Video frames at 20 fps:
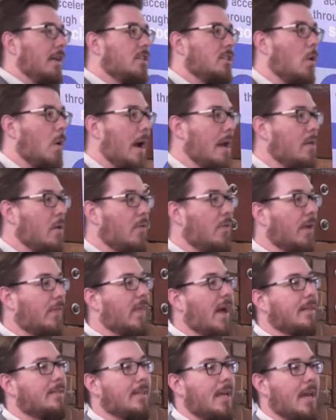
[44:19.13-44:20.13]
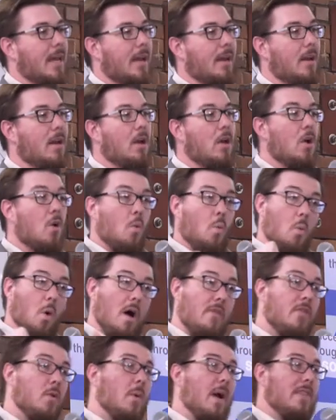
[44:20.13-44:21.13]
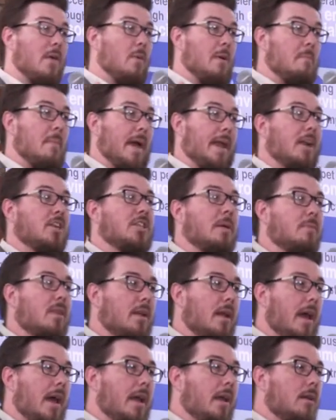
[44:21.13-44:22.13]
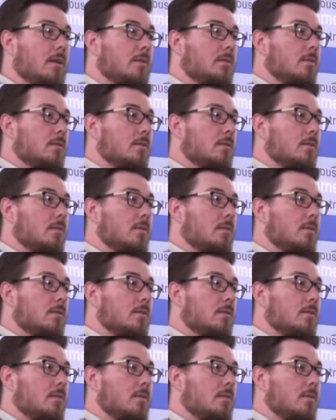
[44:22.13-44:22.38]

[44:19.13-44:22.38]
And so I either think that's in one, the way that we manage them today,